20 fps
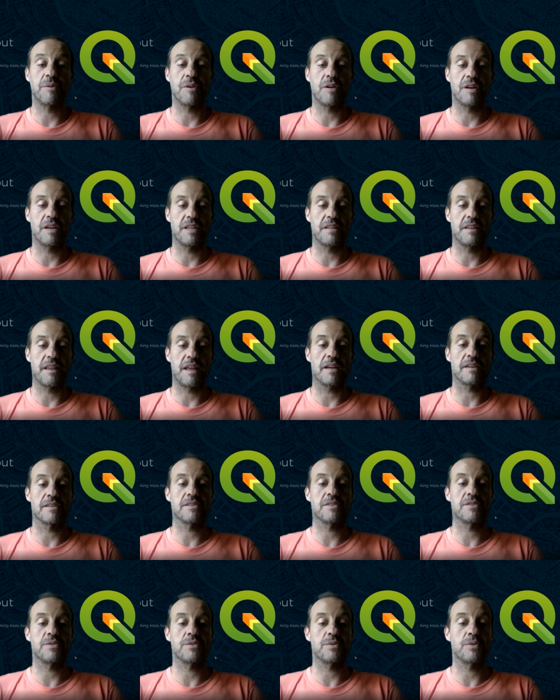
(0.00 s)
only thanks
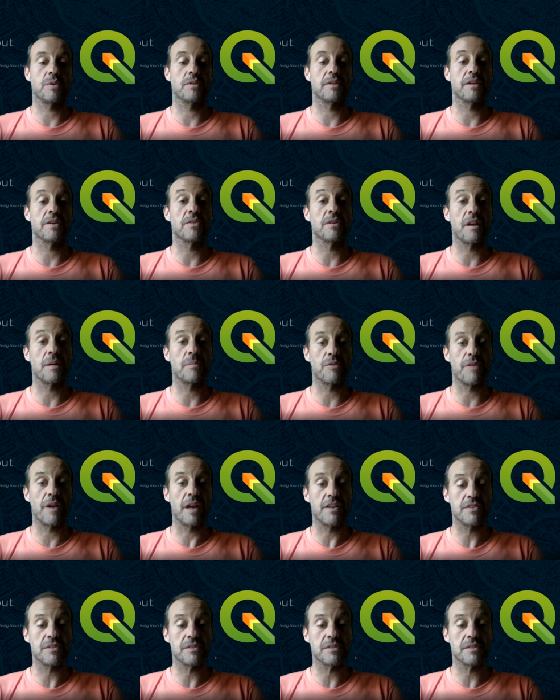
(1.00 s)
to all the
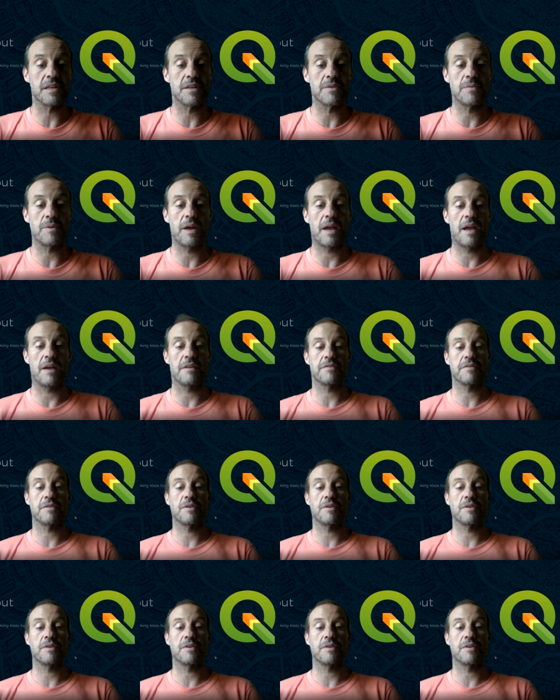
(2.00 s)
collaborations that we have,